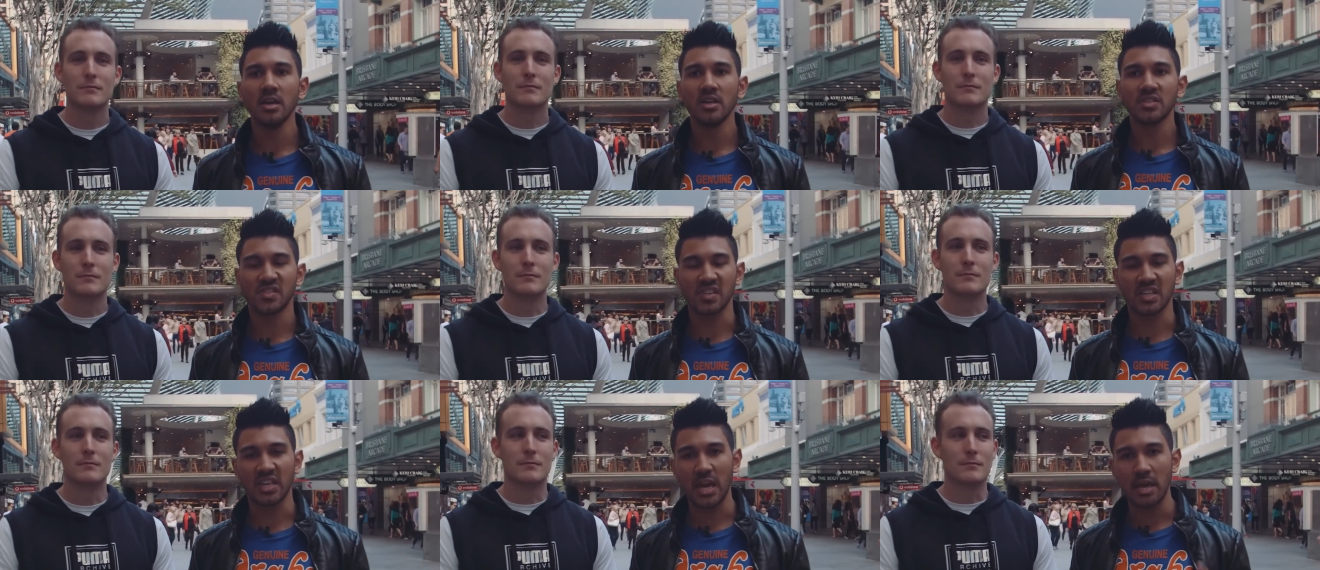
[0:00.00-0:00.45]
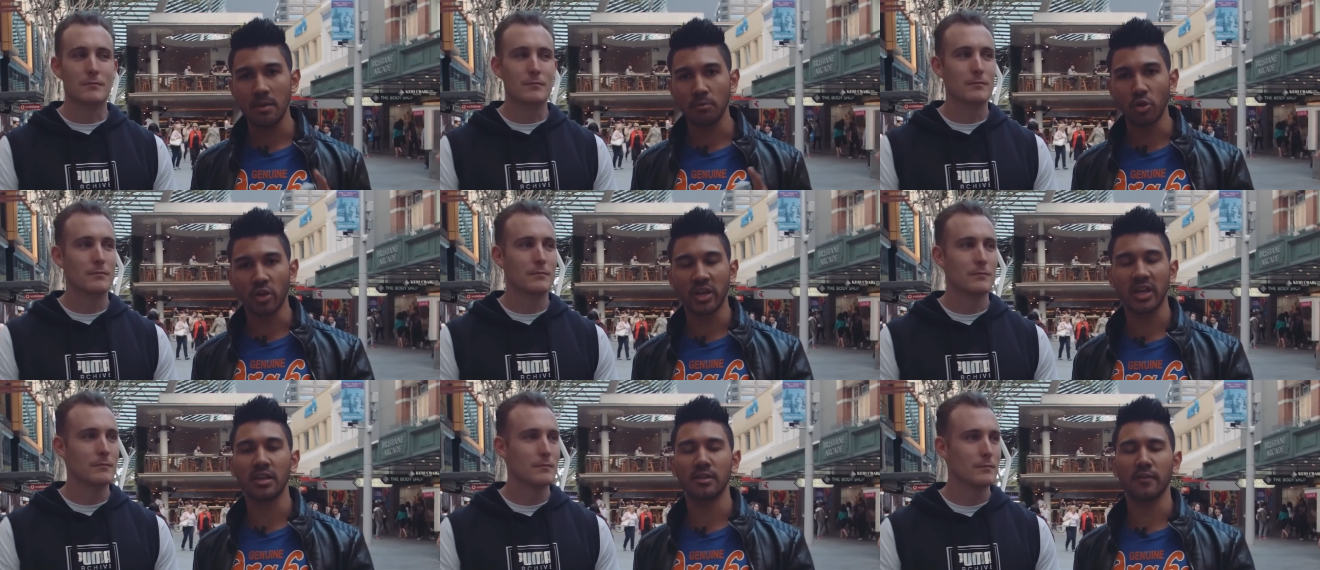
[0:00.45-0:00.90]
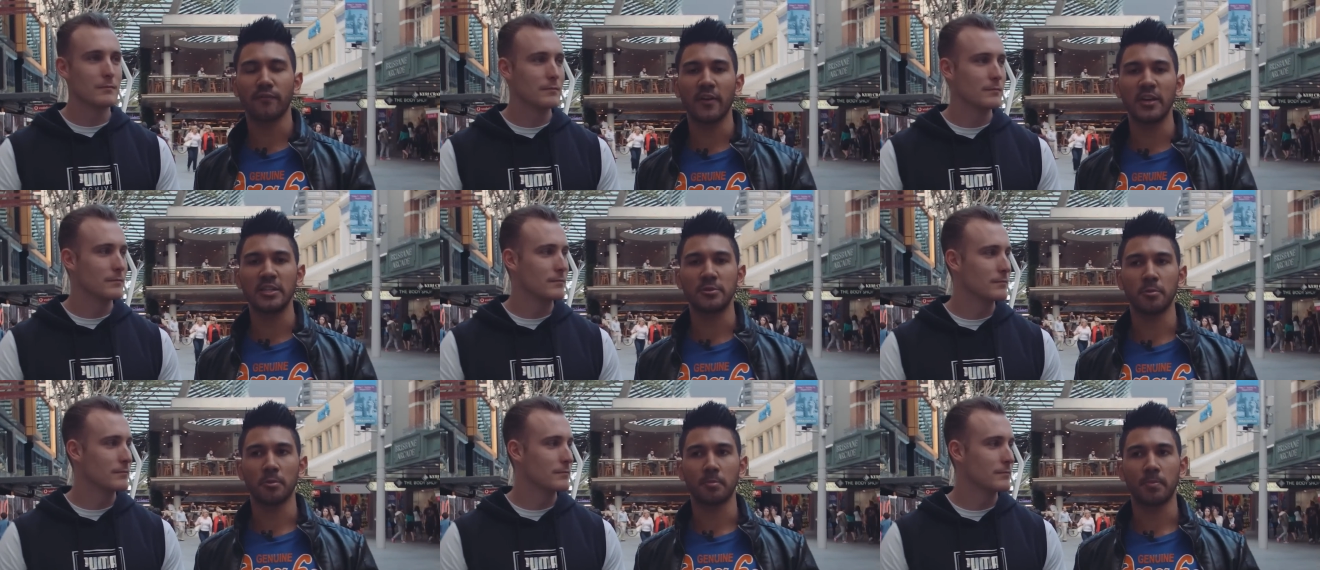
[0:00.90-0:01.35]
Speaker 1: So keep looking at the
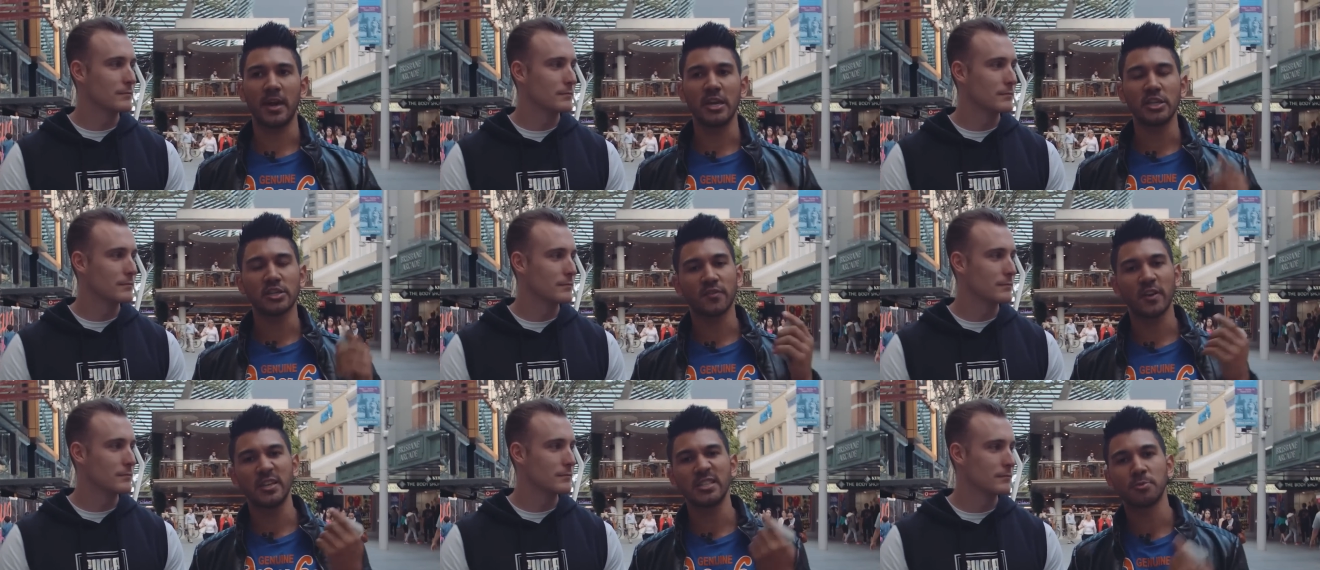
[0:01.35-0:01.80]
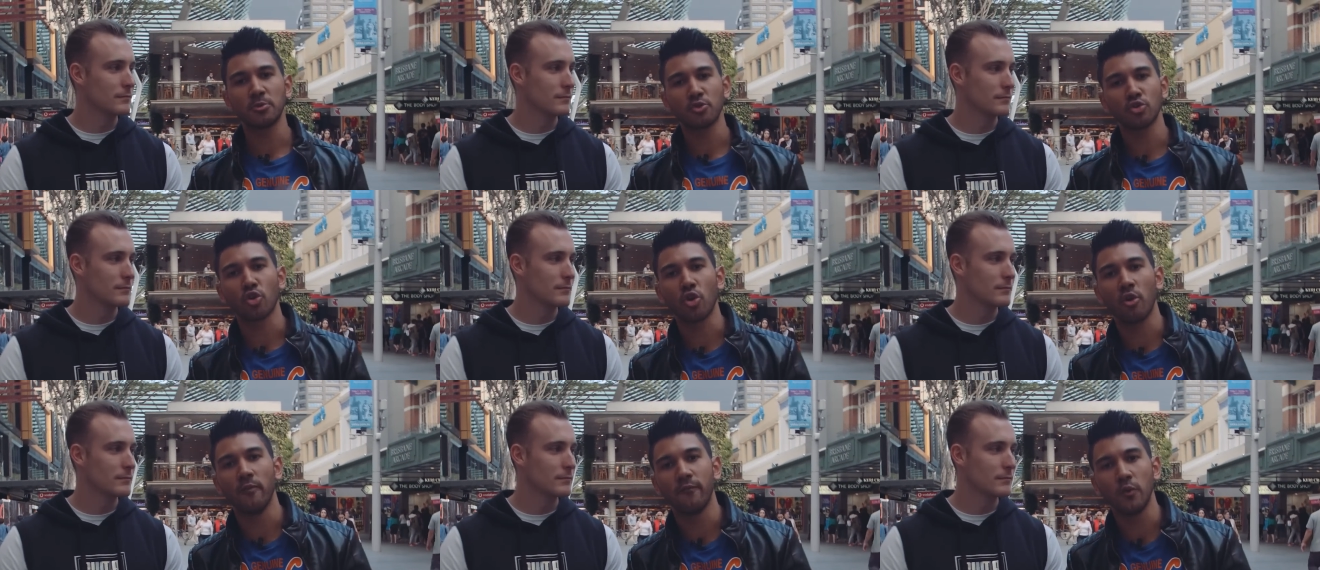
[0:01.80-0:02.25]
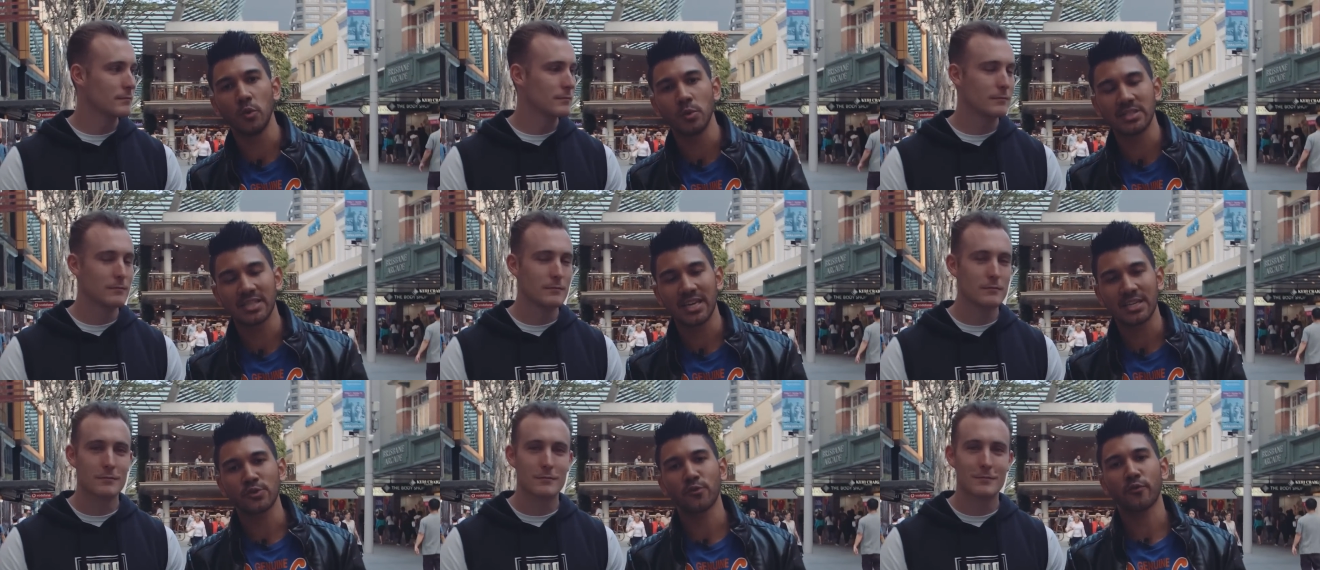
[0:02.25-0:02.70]
Facebook page, facebook.com forward
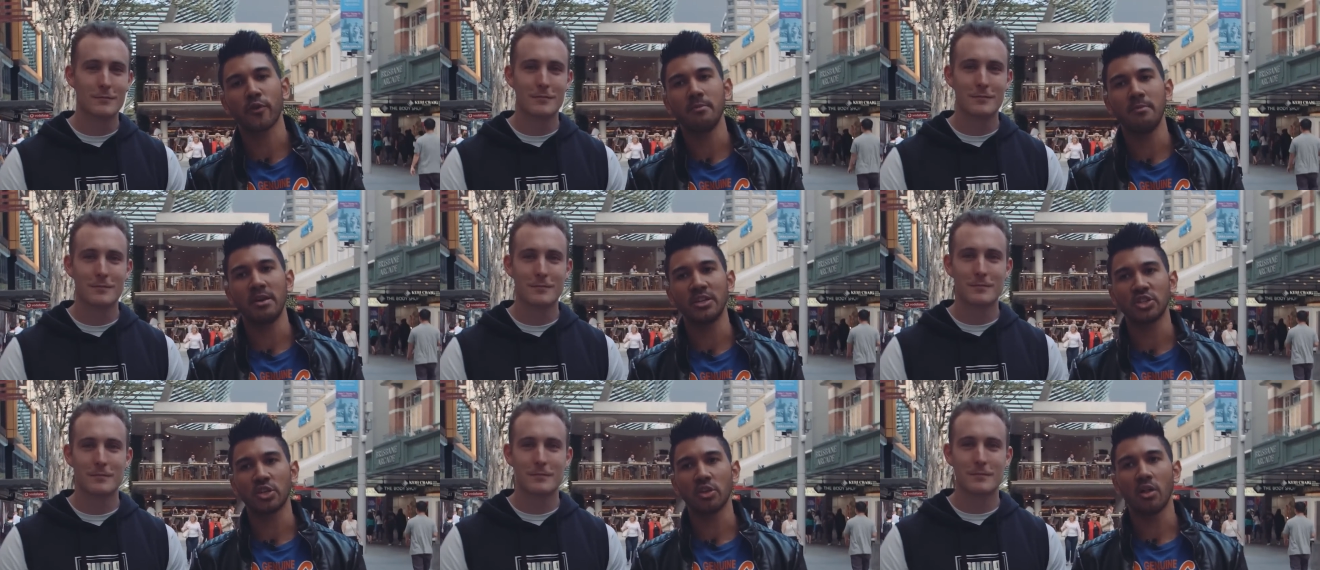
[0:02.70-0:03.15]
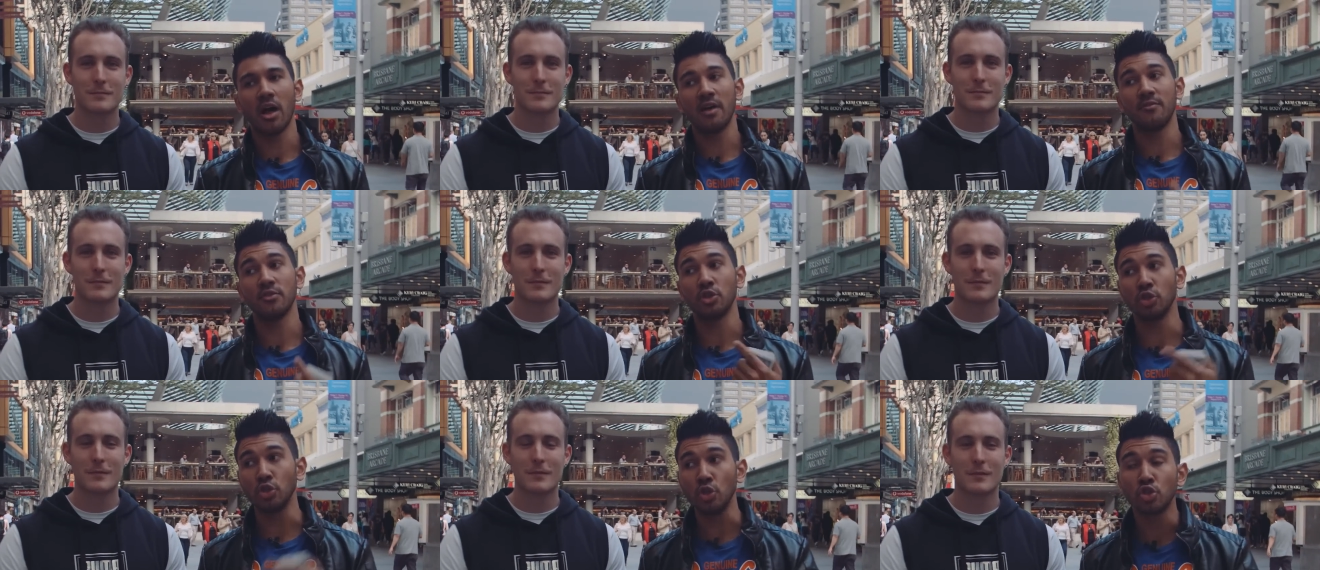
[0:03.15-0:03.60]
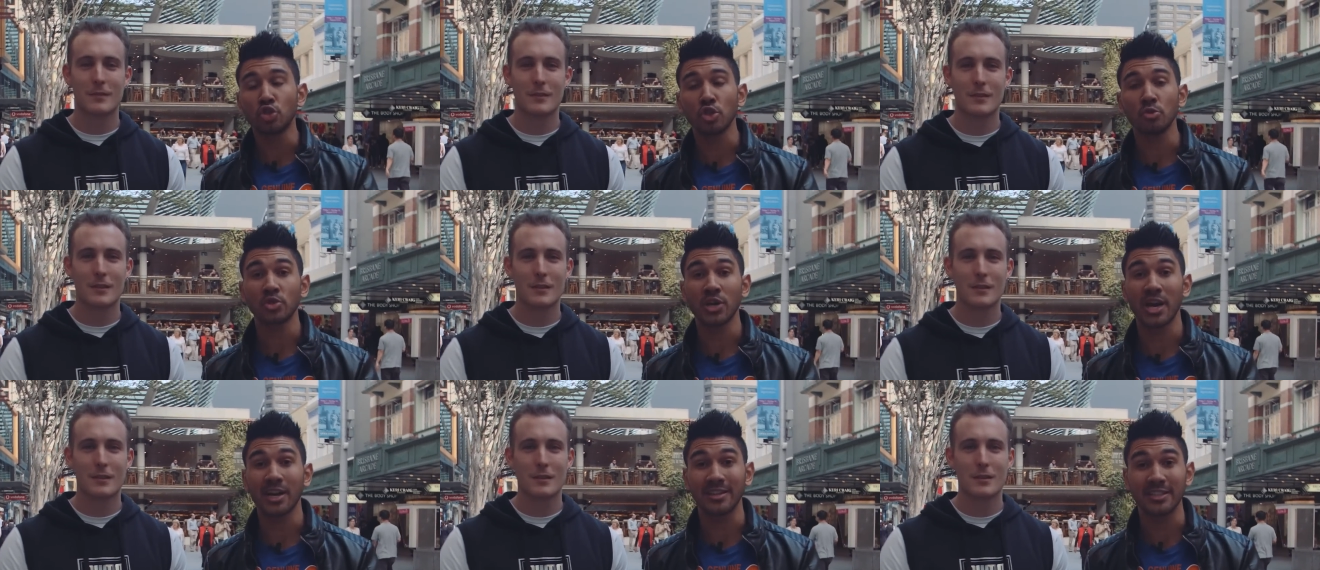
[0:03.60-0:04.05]
slash Free Magic Live, and the
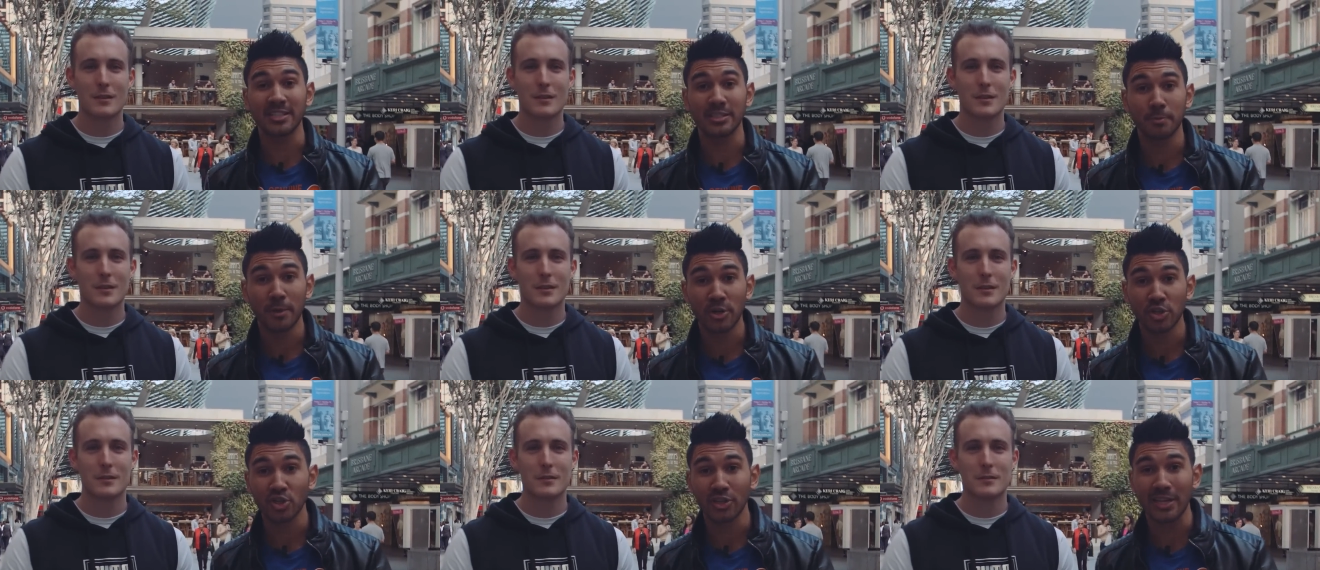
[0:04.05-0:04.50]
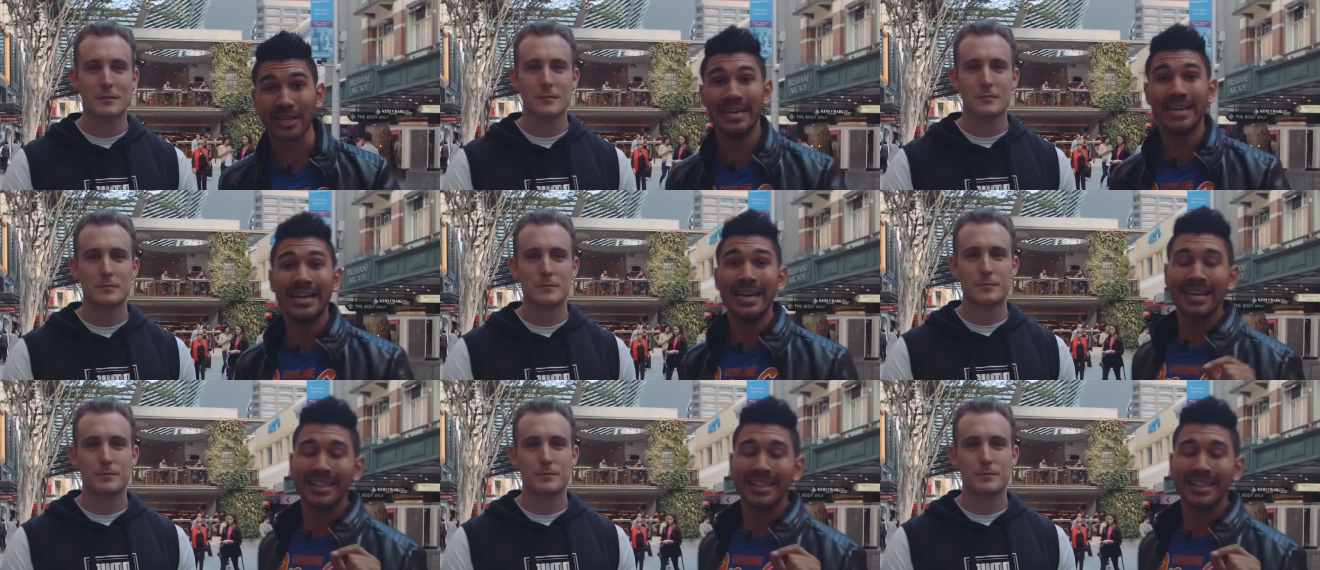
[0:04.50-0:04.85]
YouTube channel especially.